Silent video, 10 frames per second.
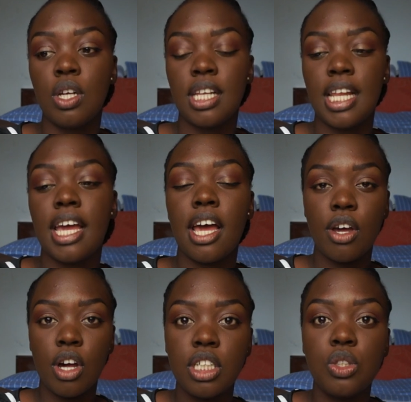like, I
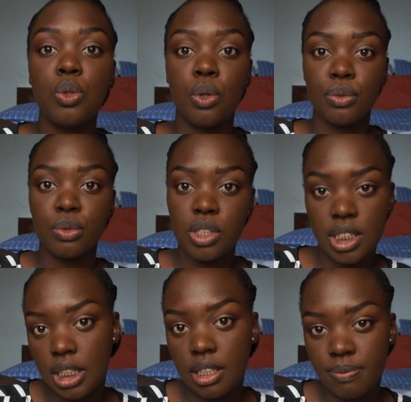got into a
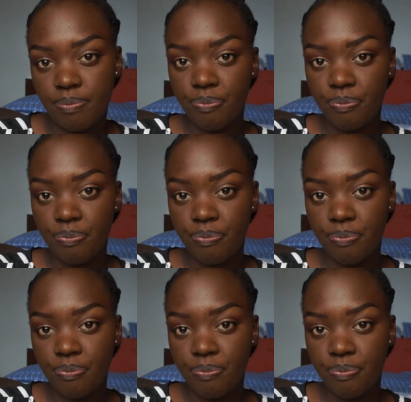routine.